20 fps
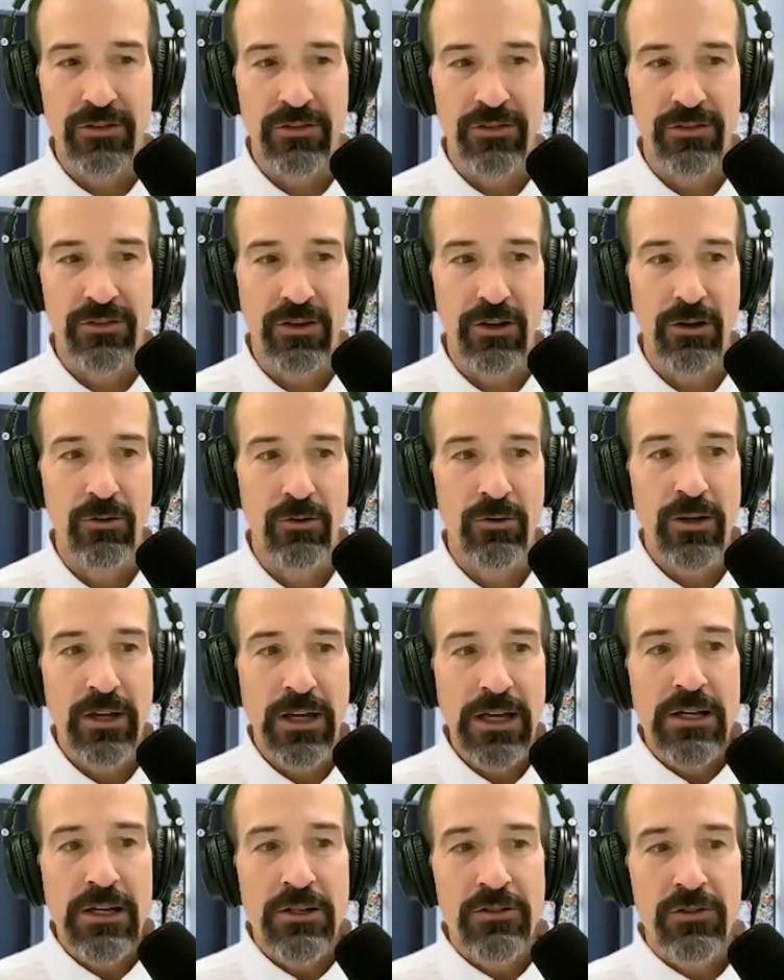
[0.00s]
So,
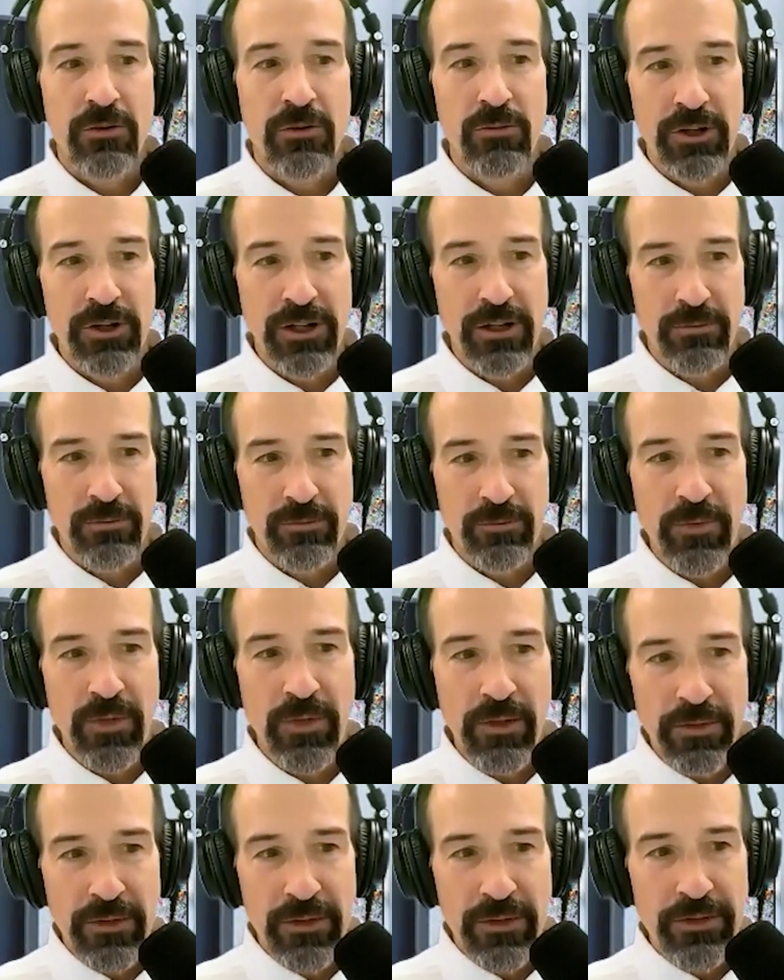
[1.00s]
so when you
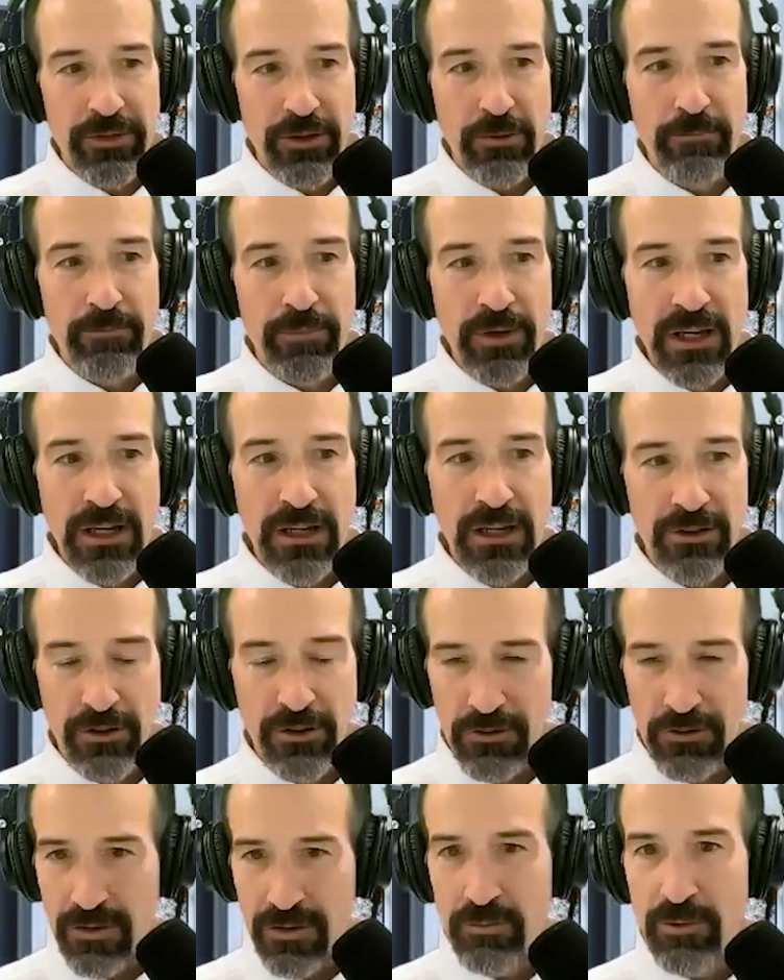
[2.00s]
the big those
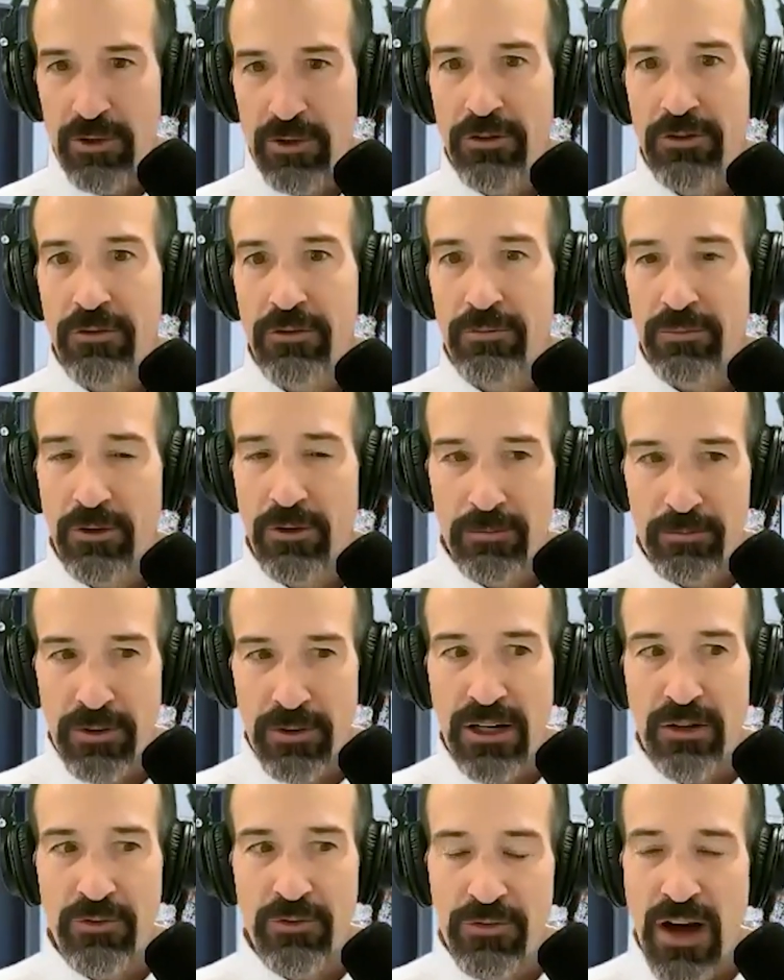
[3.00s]
some of those those
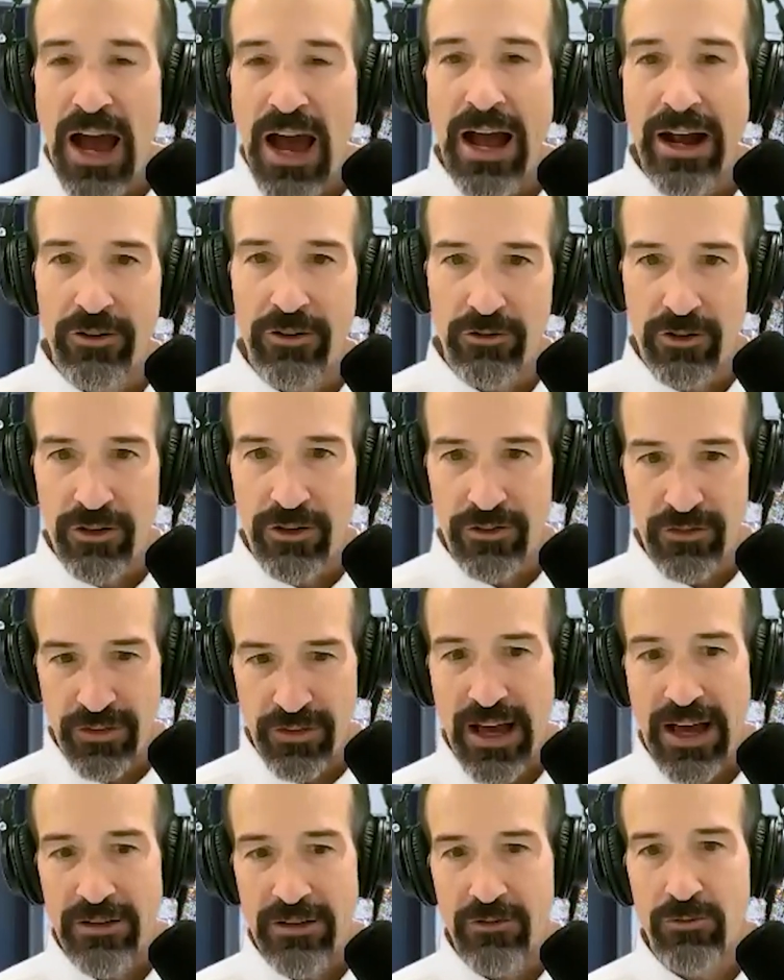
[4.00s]
big factories
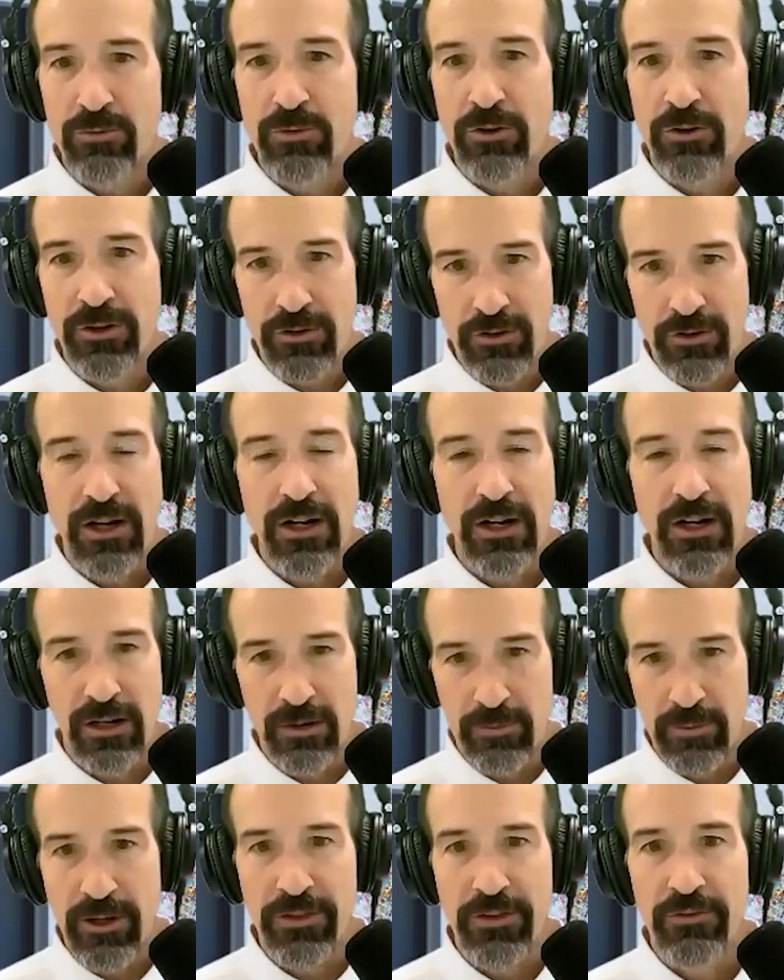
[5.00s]
that's where you're talking
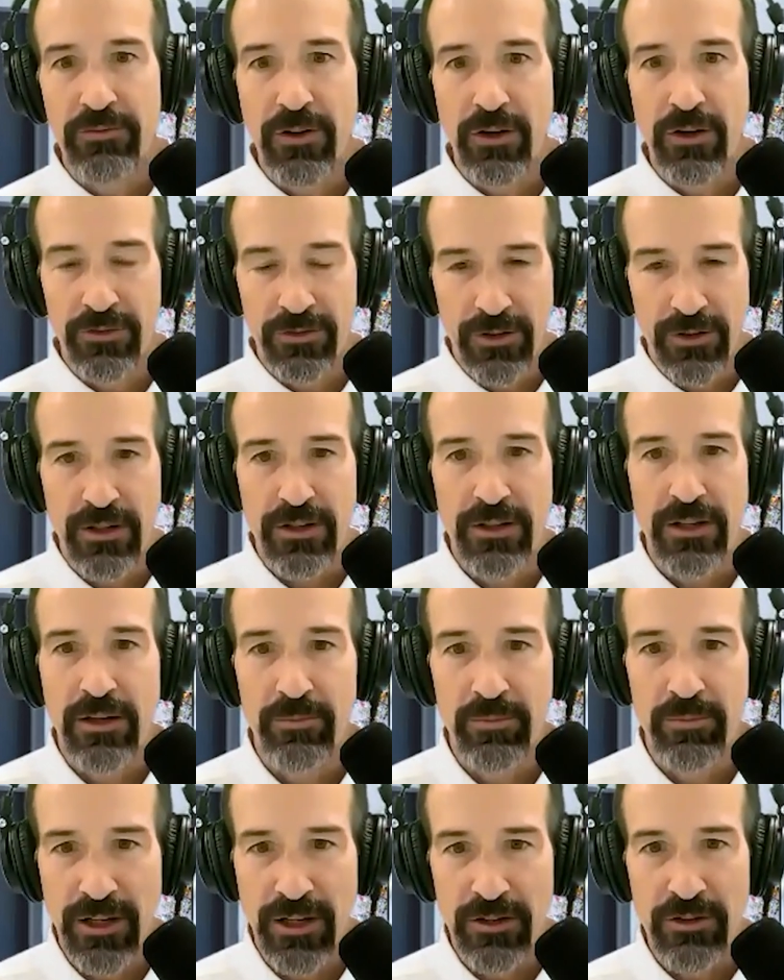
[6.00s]
about that falls into that
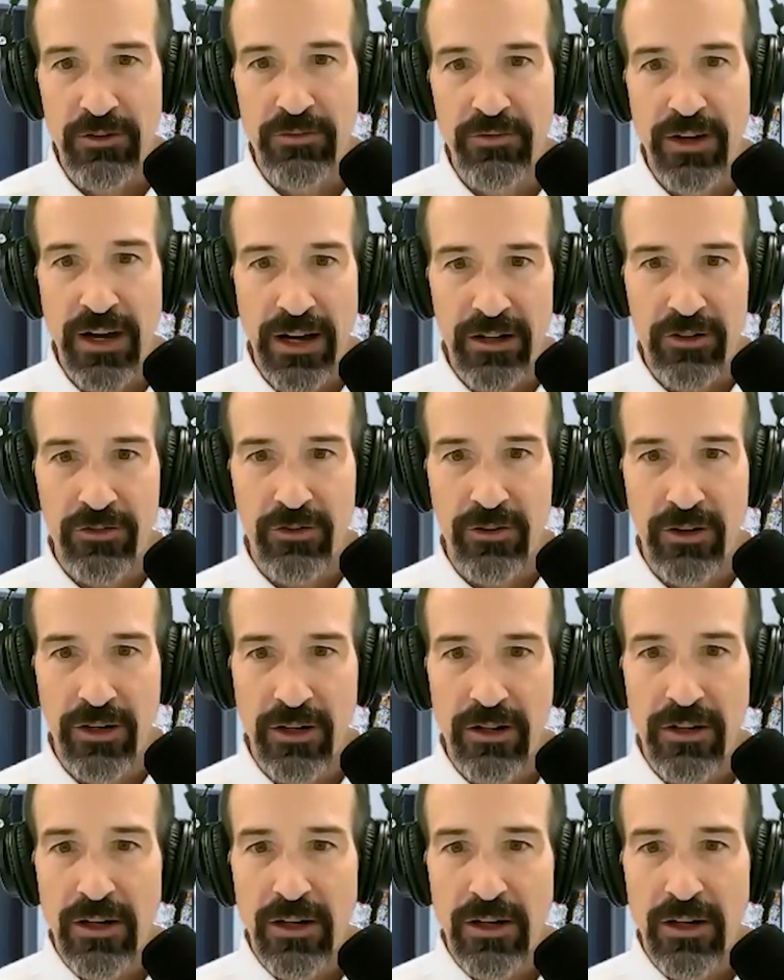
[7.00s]
manufacturing